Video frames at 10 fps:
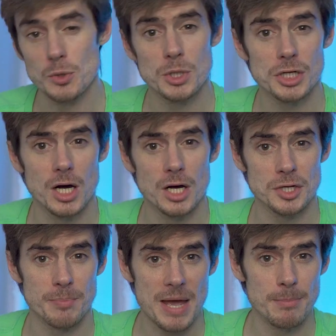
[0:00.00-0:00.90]
you are
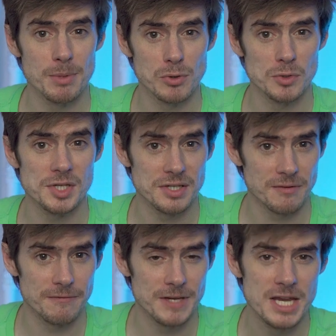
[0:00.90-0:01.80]
charged a payment
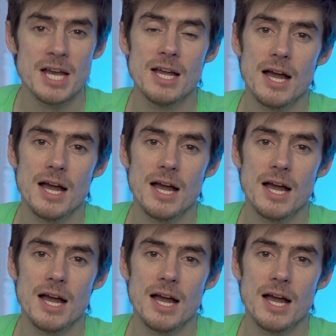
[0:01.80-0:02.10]
processing fee,